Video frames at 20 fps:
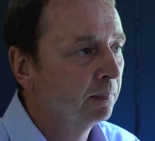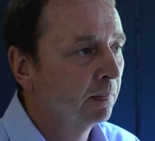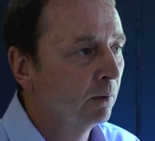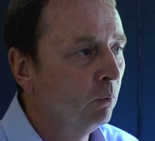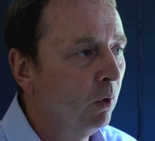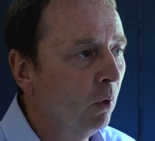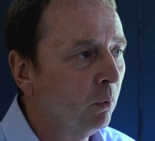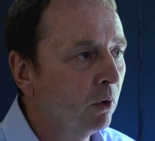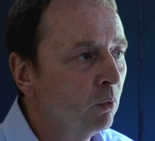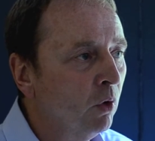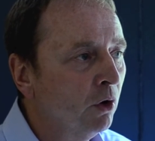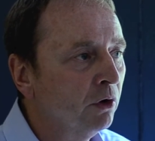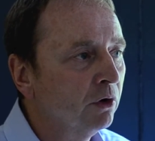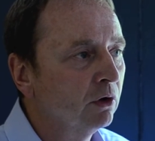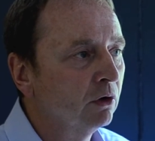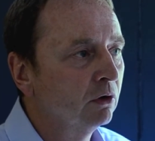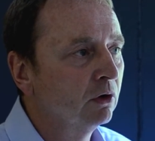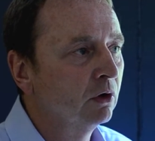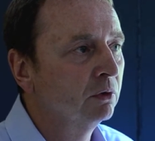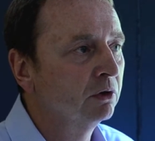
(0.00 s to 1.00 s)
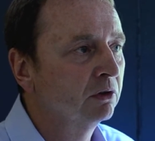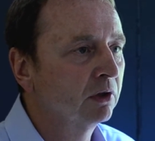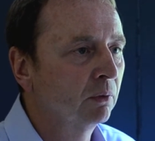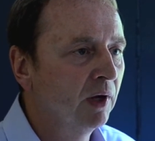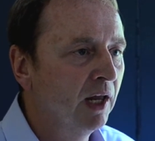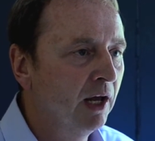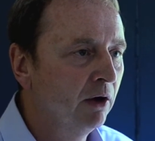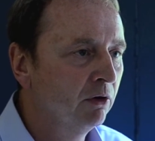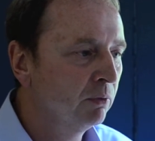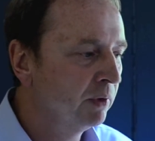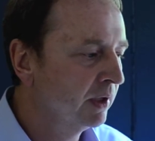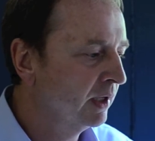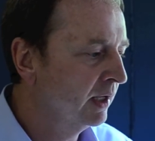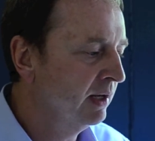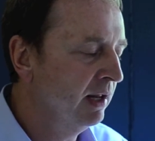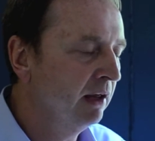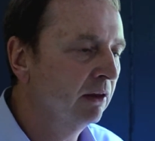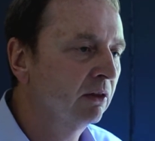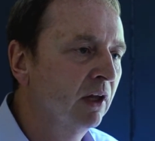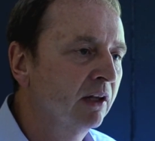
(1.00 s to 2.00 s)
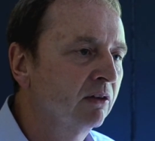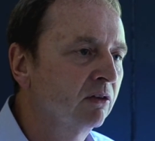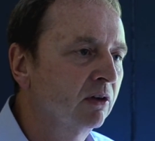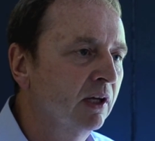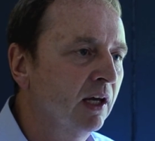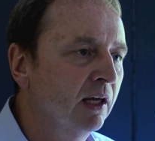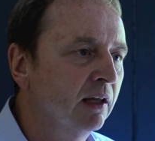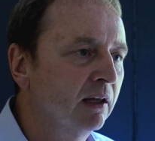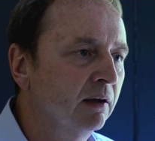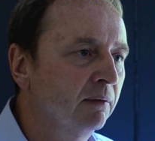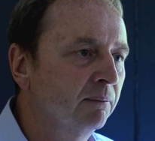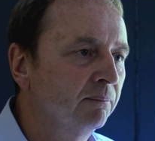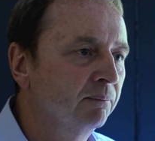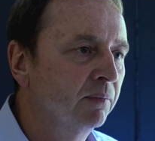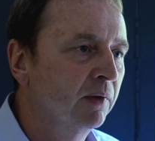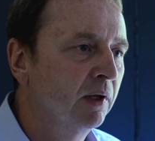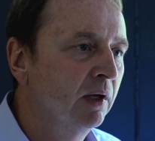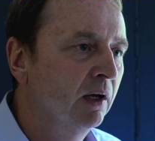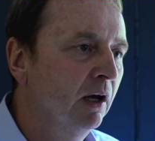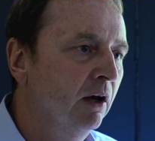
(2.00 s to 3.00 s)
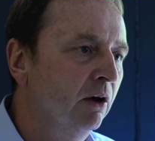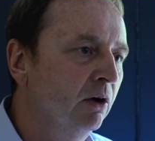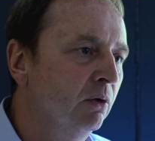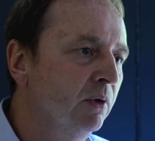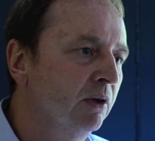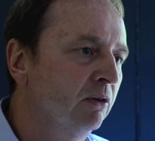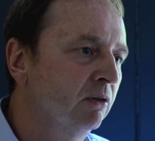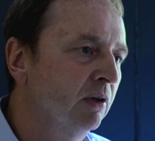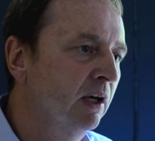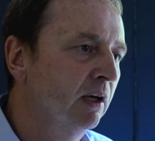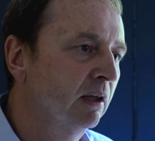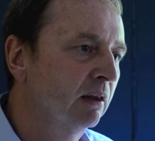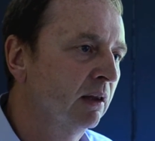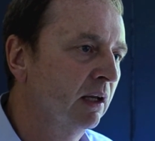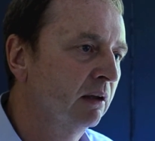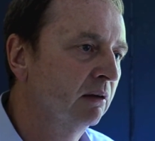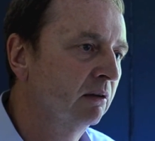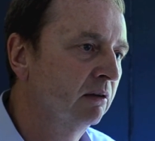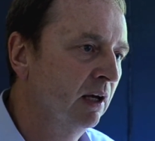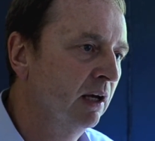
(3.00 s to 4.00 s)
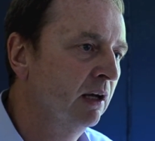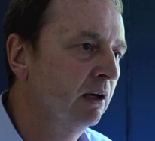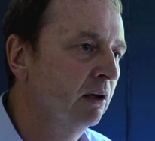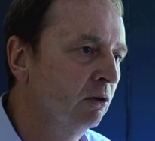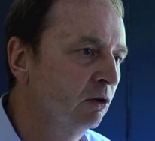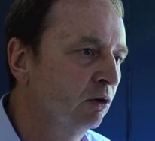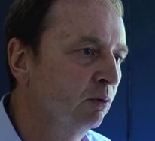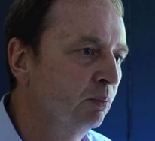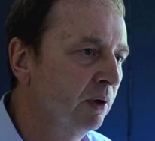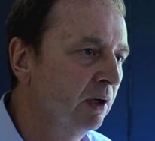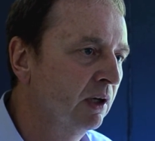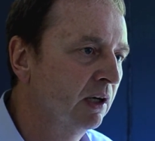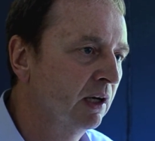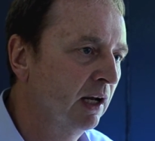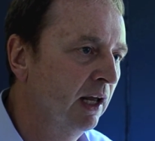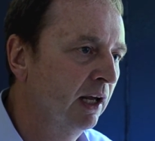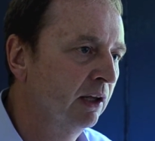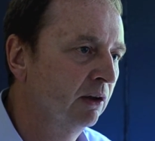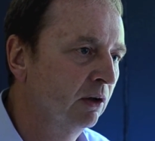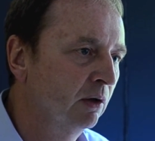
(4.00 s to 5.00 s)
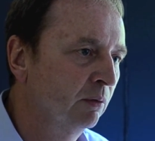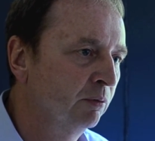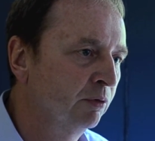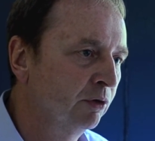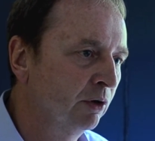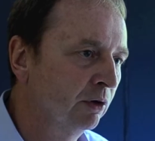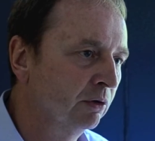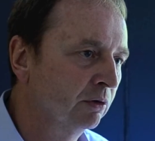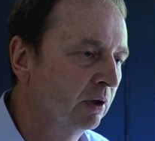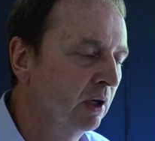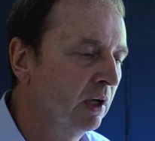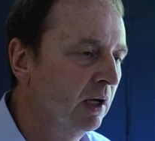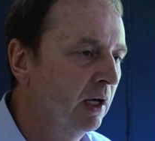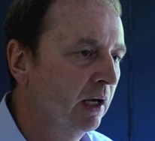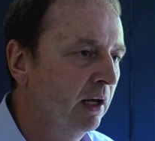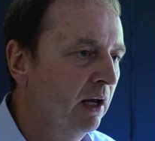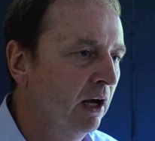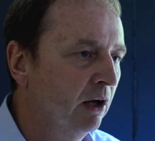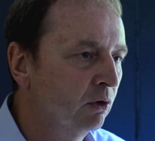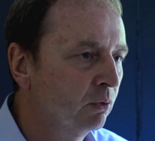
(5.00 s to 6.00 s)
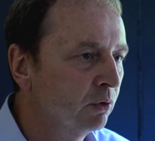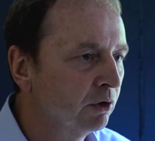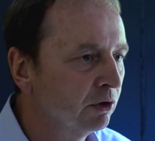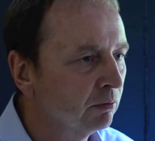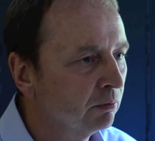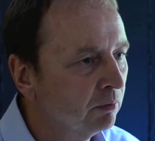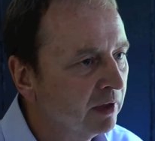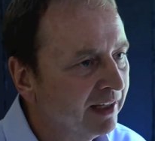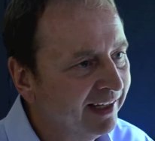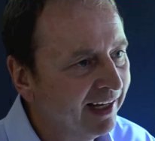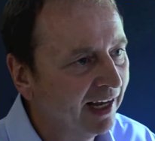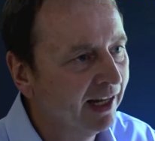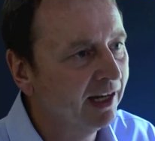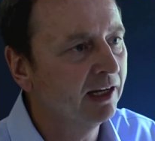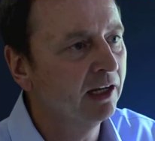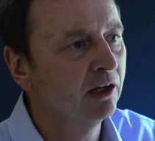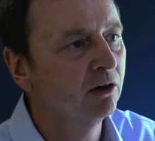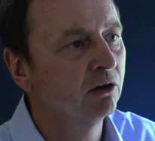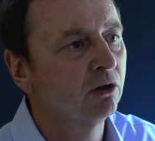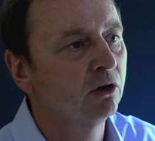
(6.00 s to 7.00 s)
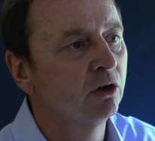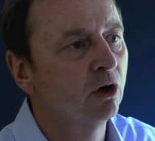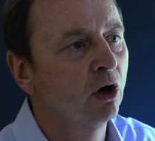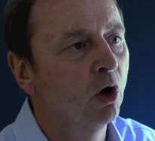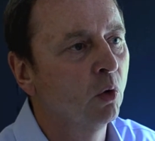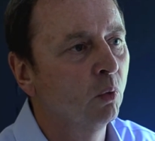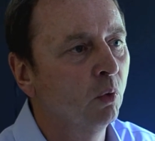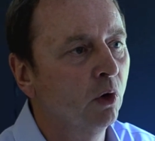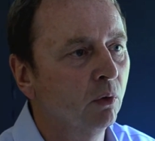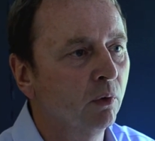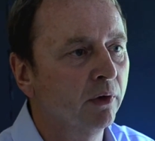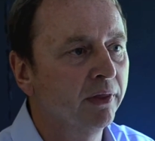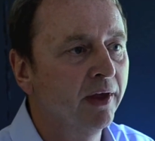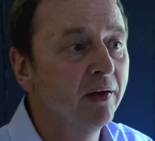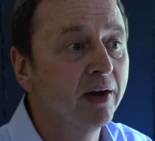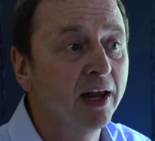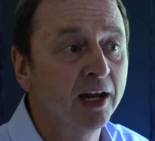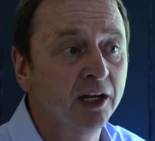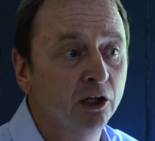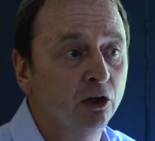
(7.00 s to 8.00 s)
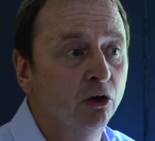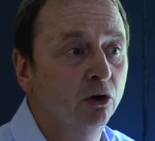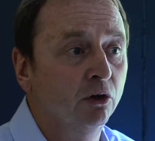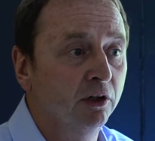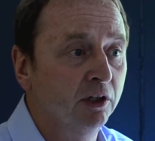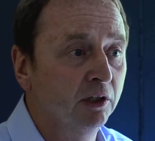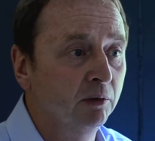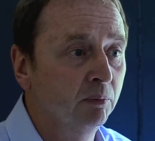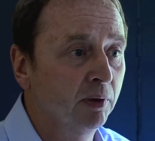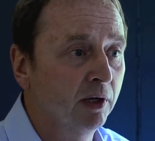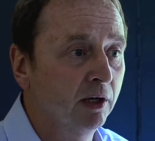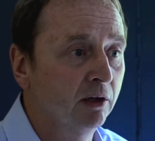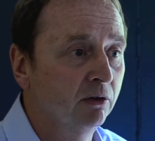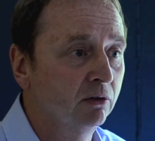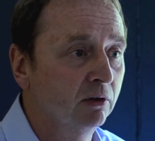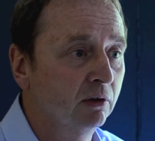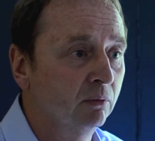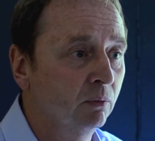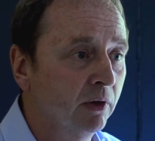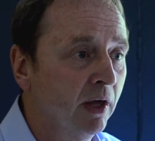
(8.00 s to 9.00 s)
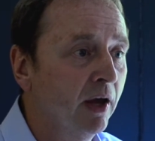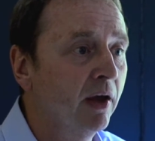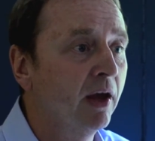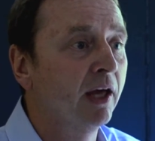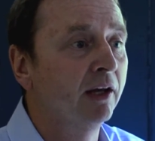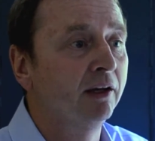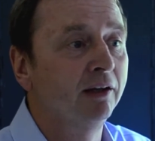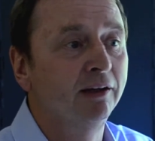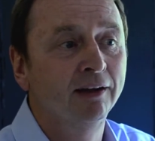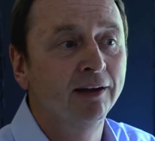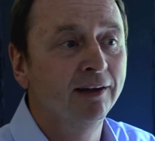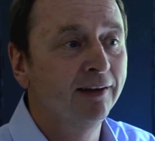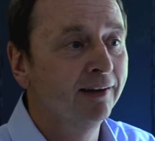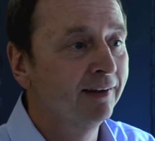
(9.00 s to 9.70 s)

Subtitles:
what we wanted to do was say, well, how do we connect that together? How do we take that data that's been collected up front and how do we get it into the artwork without any cutting and pasting, without any